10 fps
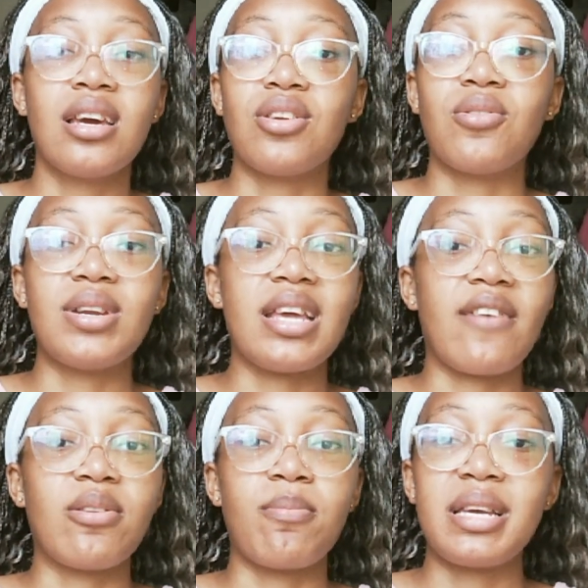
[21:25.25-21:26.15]
You already
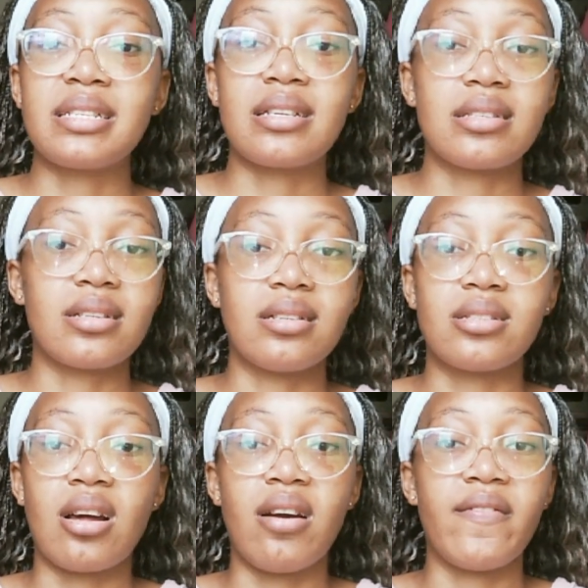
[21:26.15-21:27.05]
have the basic
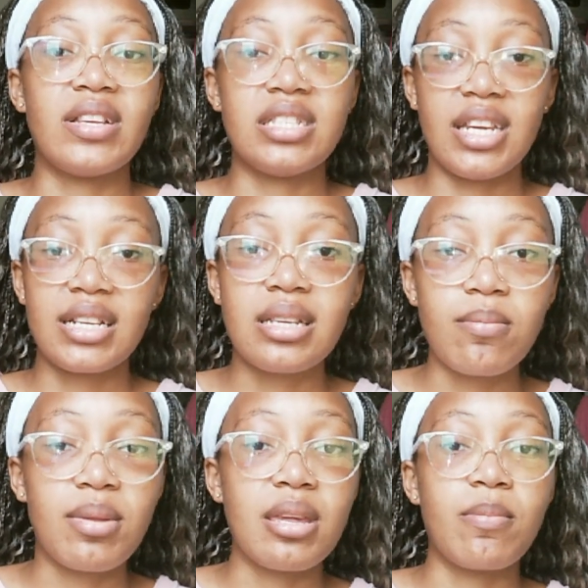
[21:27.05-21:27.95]
skills of
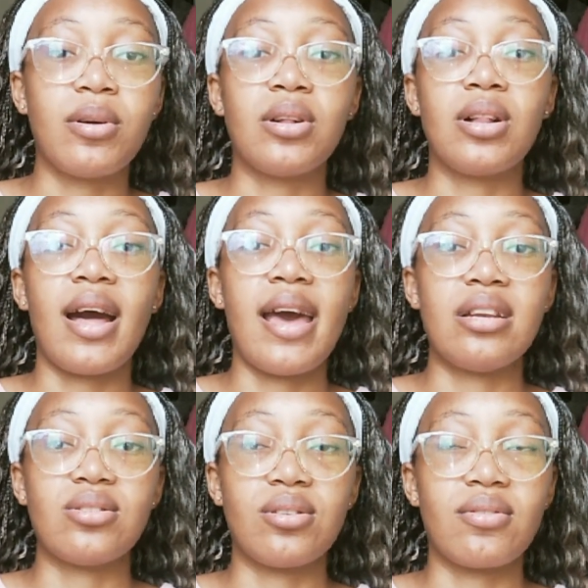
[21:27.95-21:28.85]
injecting people
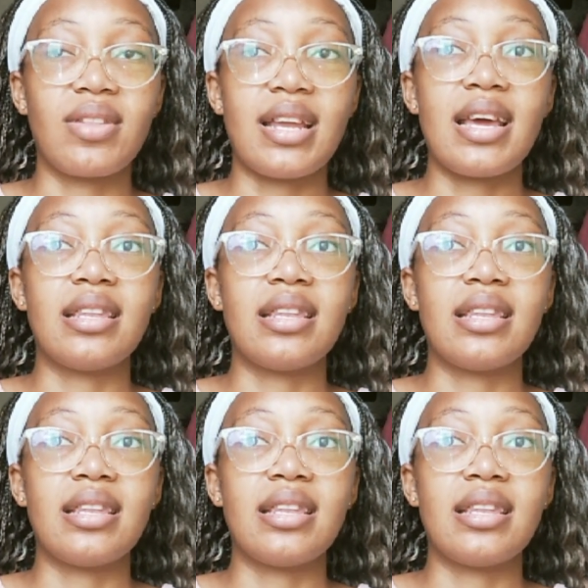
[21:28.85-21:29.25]
and all of that.